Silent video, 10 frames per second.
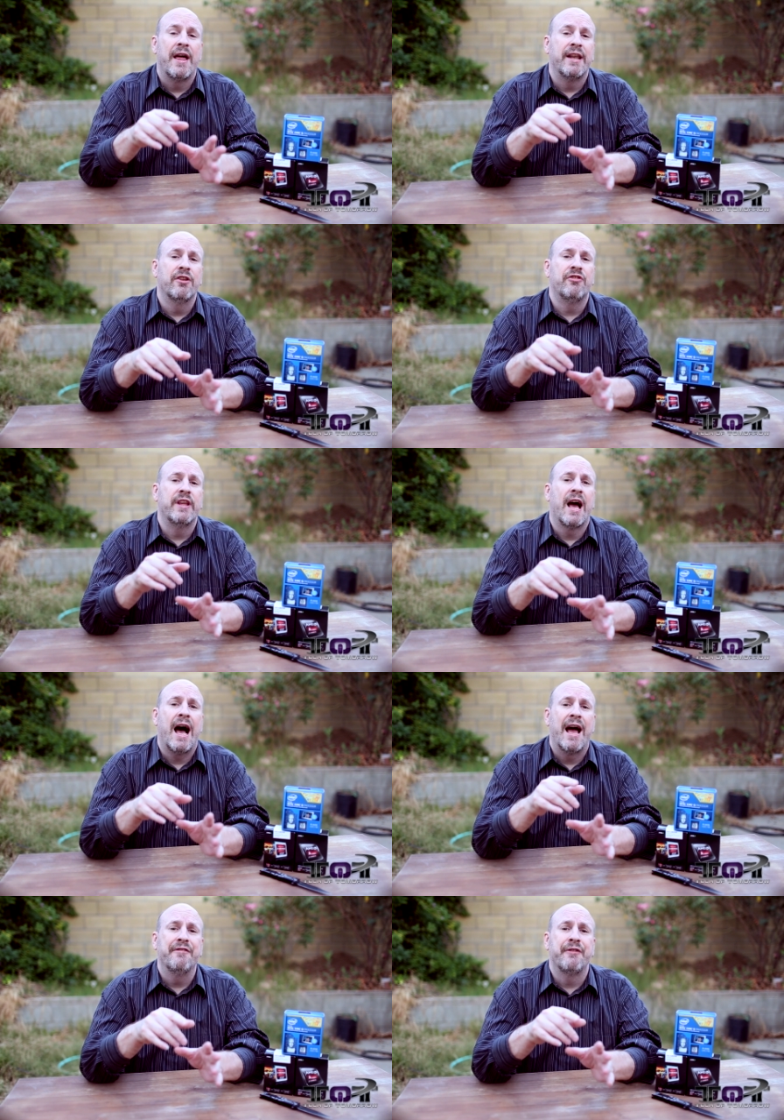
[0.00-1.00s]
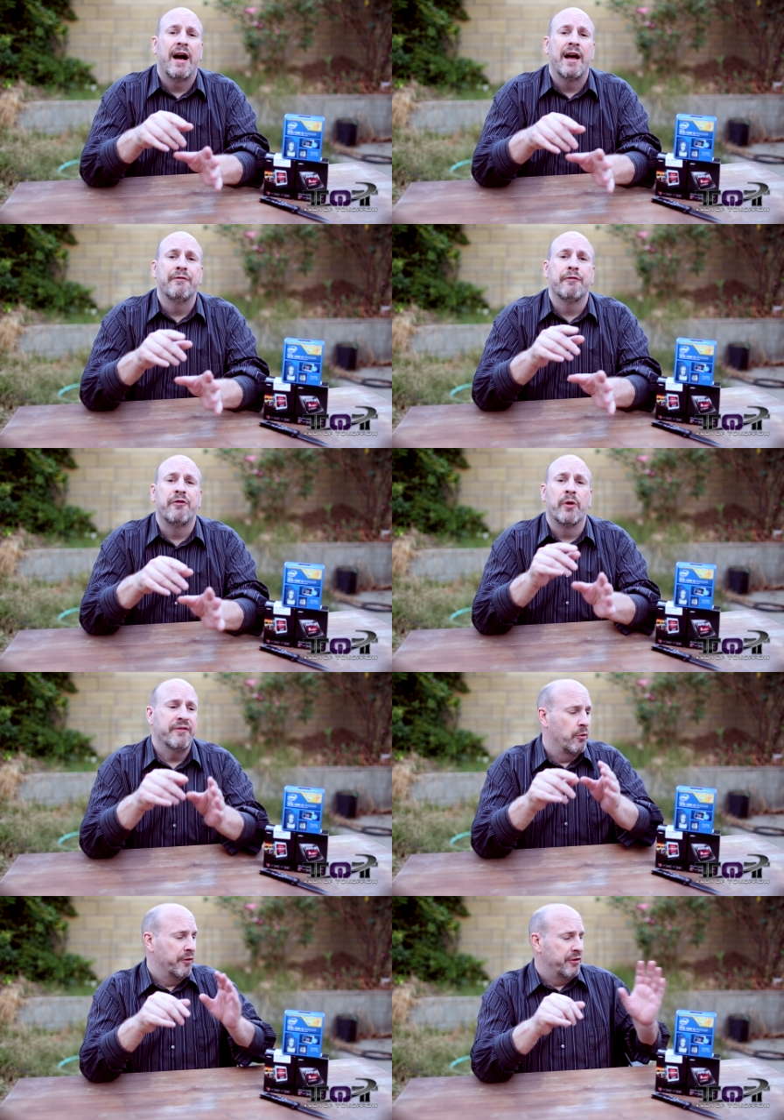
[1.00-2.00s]
That is the i five
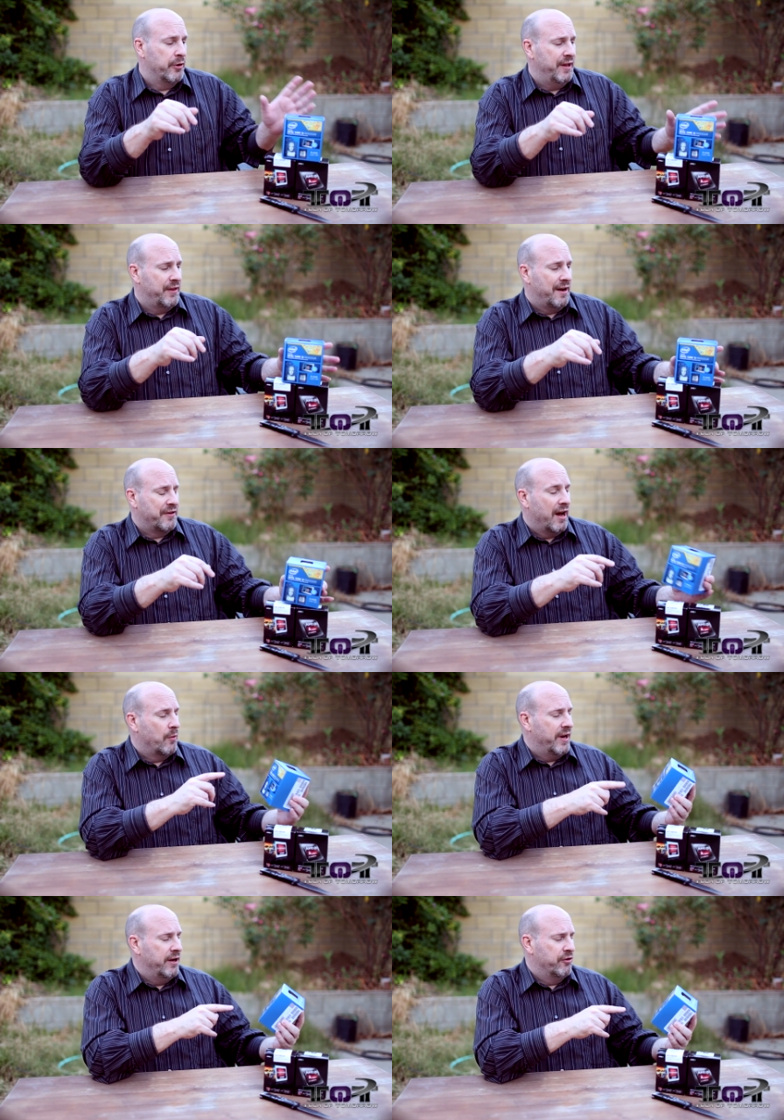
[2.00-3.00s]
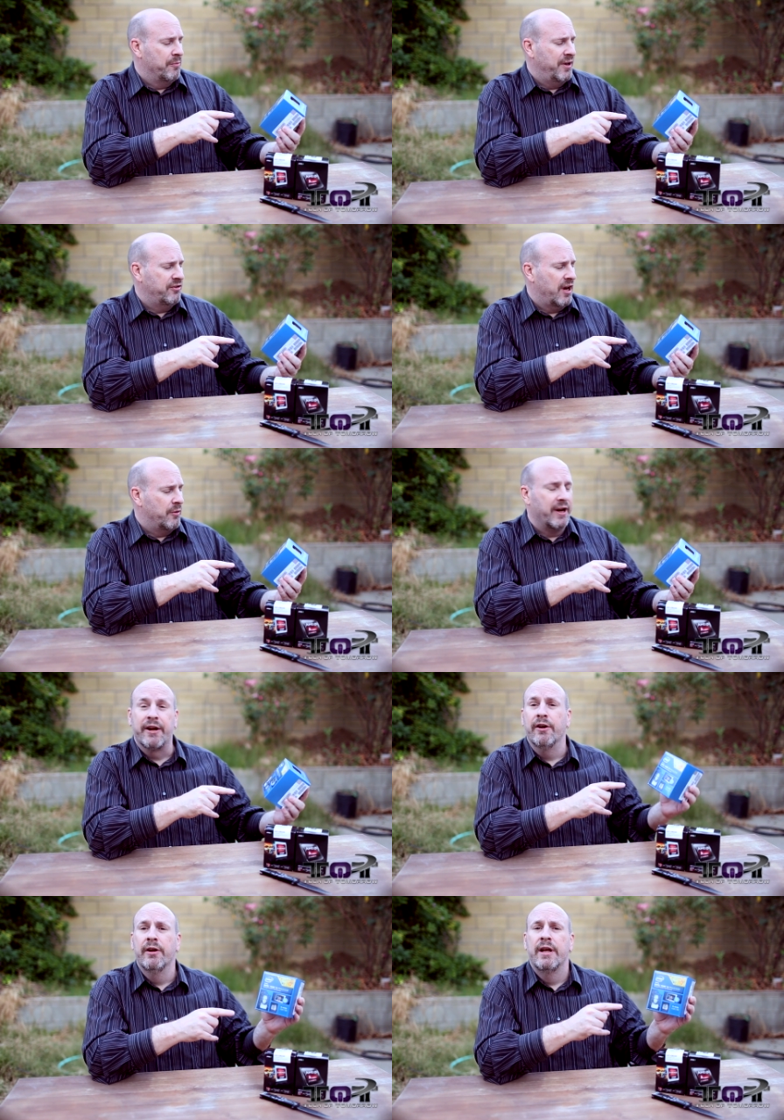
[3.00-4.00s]
forty-four thirty that I've got right here to my side right
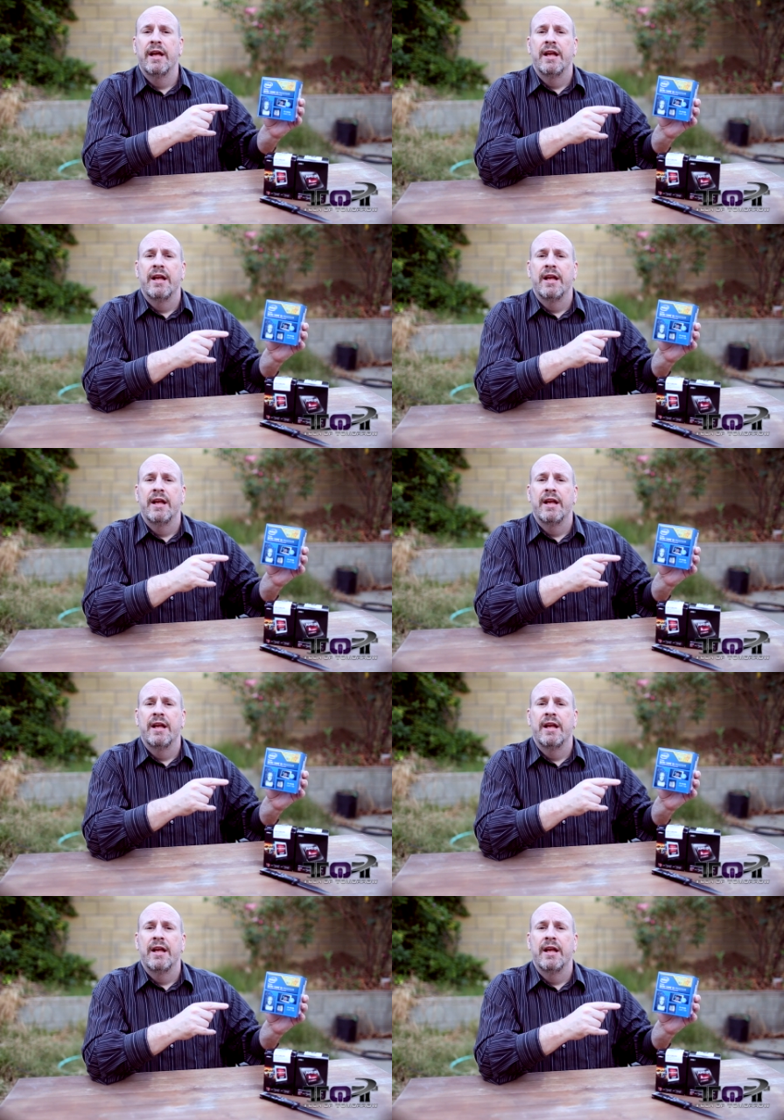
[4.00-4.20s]
here.